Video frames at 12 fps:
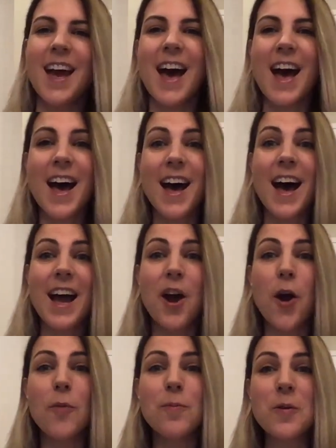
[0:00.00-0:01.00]
Uh, I
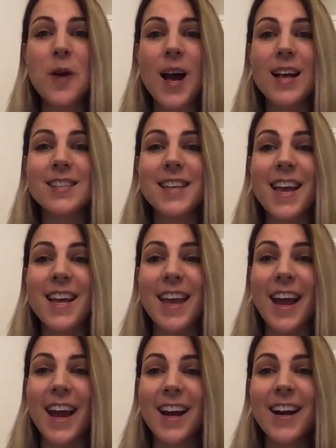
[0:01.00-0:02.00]
hope you guys take
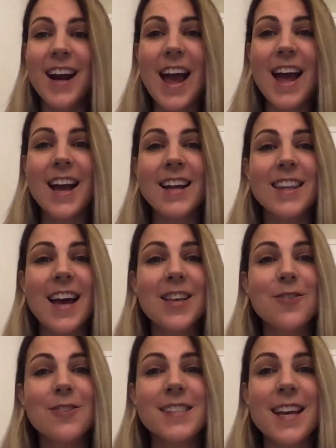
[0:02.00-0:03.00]
care and that
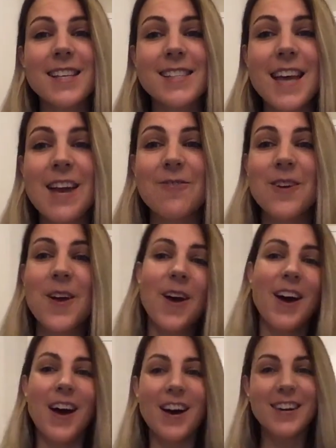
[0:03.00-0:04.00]
you stay safe.
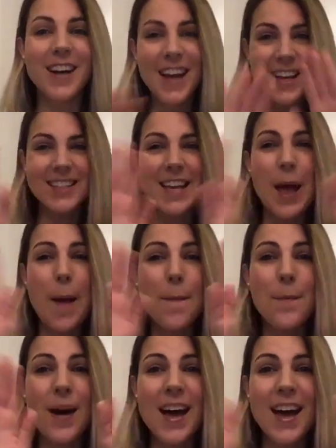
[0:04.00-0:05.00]
All right,
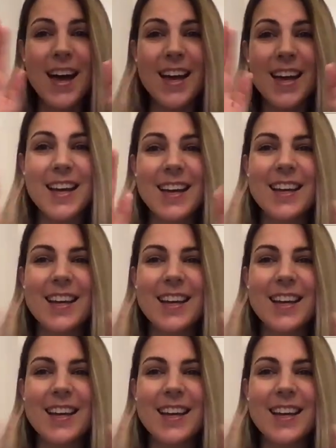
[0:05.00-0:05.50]
bye.